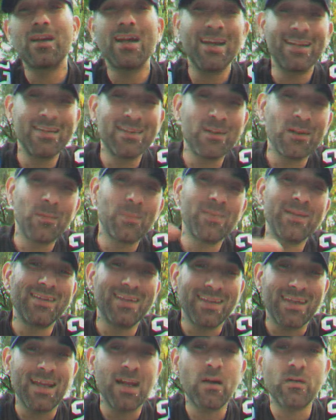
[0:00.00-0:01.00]
ended up in
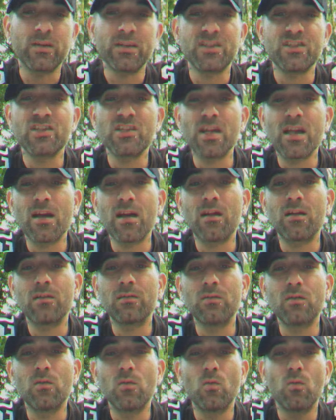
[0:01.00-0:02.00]
the county jail
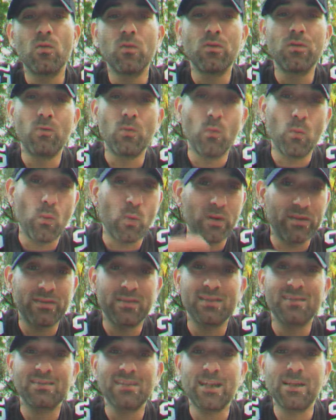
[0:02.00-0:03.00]
with
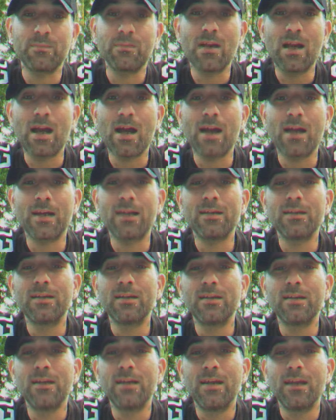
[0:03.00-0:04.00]
the same guy,
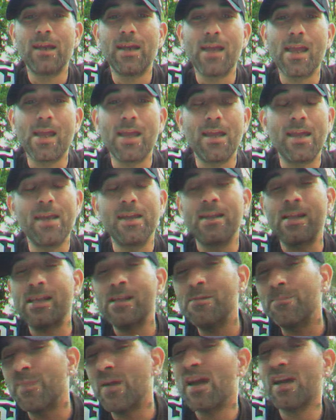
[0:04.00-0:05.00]
and
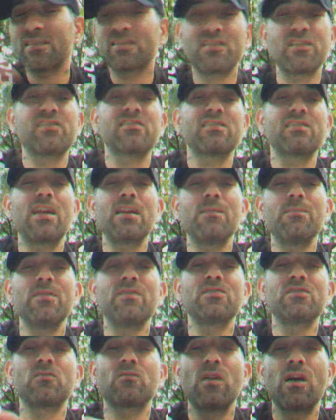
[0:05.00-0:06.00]
he passed the
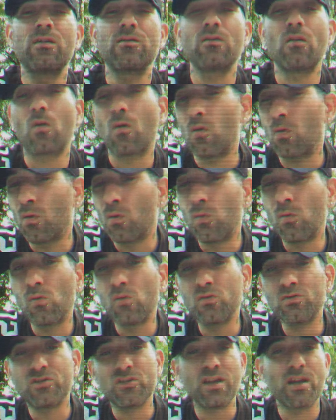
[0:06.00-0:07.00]
statements around the
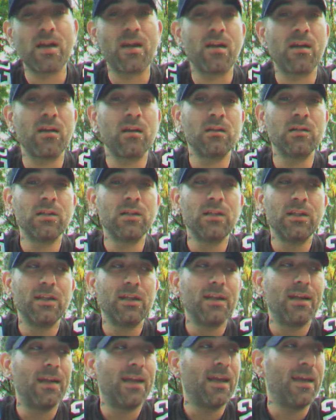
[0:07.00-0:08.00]
whole jail
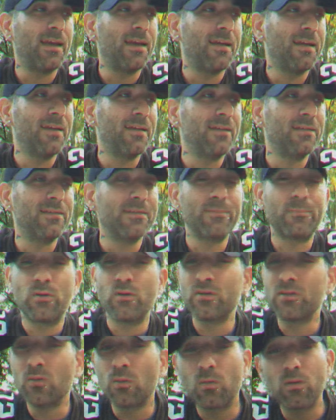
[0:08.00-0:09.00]
and
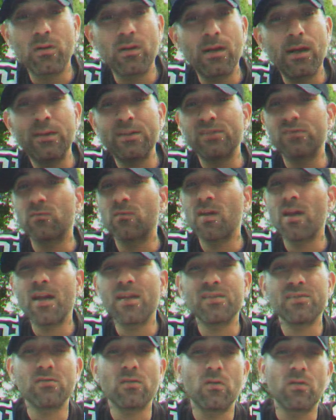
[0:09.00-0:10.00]
putting the word out, he's a rat,
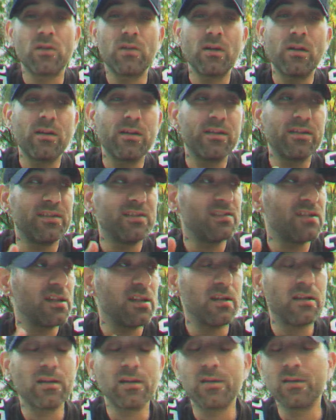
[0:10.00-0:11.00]
he's no good, he's
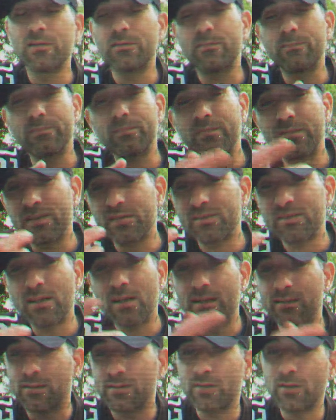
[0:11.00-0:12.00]
here, this,
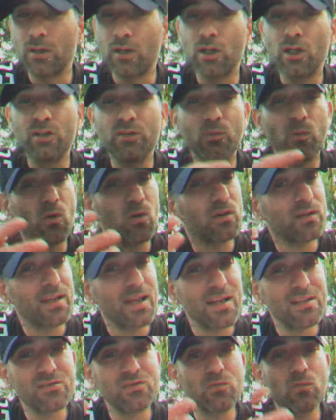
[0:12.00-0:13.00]
that, and the third. Well,
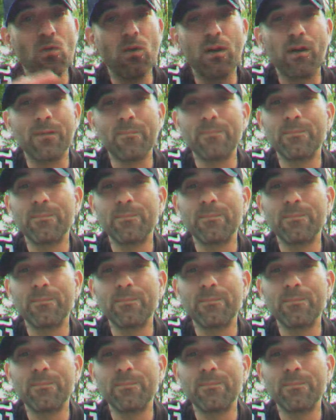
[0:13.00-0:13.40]
guess what?